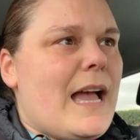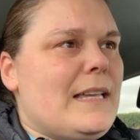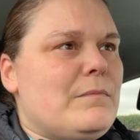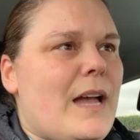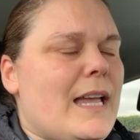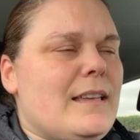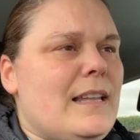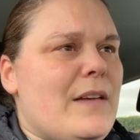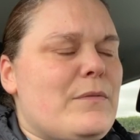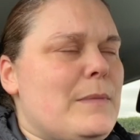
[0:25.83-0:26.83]

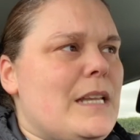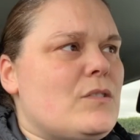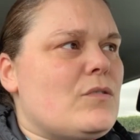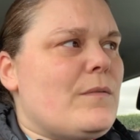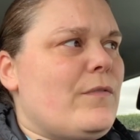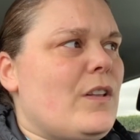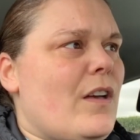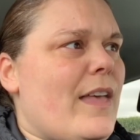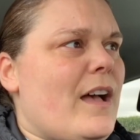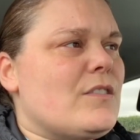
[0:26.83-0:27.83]
11 minutes or something
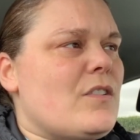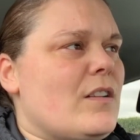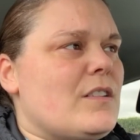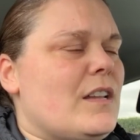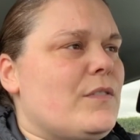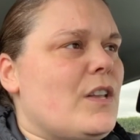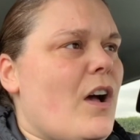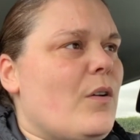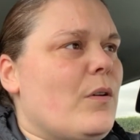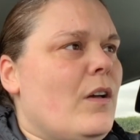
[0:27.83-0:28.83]
like that? I don't even
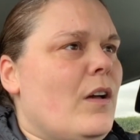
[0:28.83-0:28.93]
know.